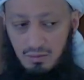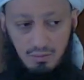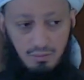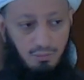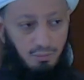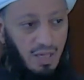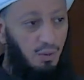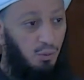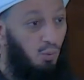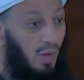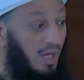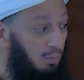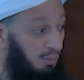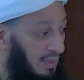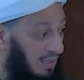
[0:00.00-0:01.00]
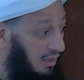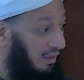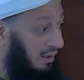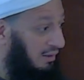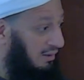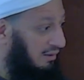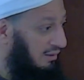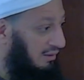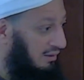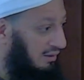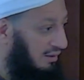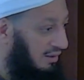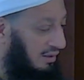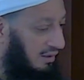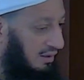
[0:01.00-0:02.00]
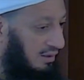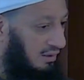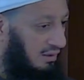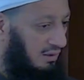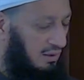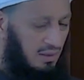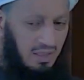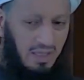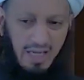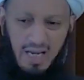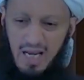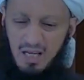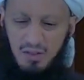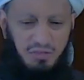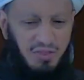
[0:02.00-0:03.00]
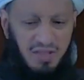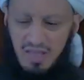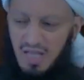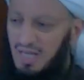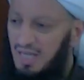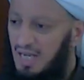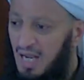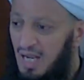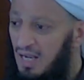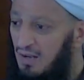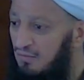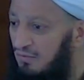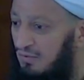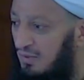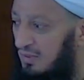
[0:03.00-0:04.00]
my well-being, anything that I have,